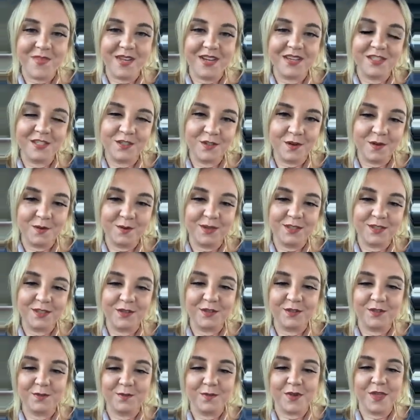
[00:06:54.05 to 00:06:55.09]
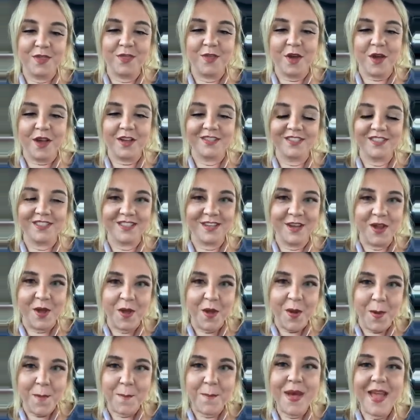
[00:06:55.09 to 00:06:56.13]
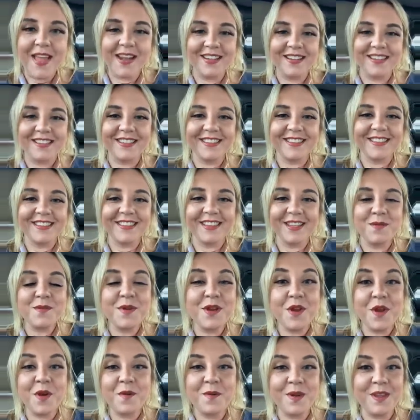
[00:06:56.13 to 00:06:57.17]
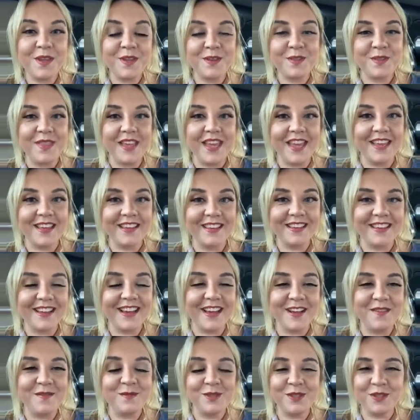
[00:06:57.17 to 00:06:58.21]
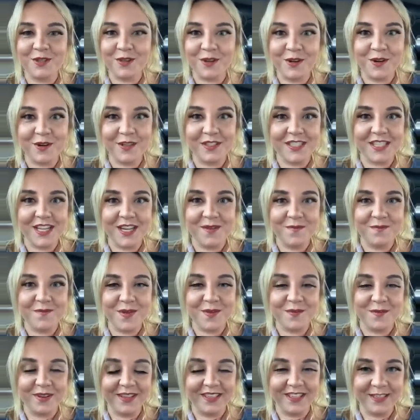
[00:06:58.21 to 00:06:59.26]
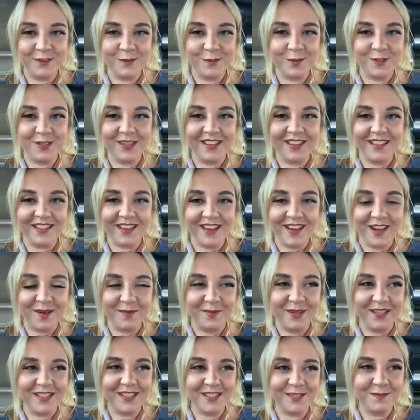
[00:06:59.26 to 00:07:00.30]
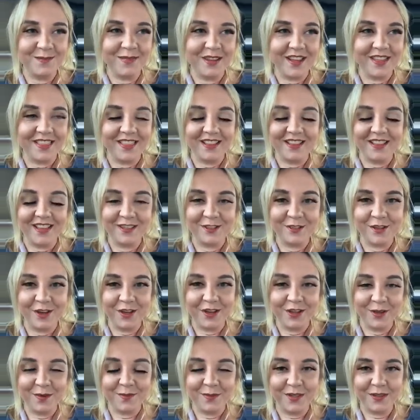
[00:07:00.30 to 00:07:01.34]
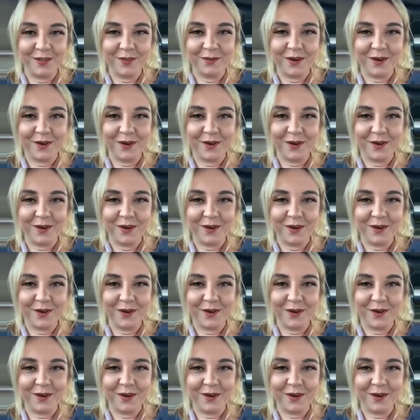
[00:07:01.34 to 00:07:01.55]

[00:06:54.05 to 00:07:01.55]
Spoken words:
So anyways, those are my thoughts. But let me know what you think. I'm sure it's going to be really interesting in the comments. Nothing like talking about the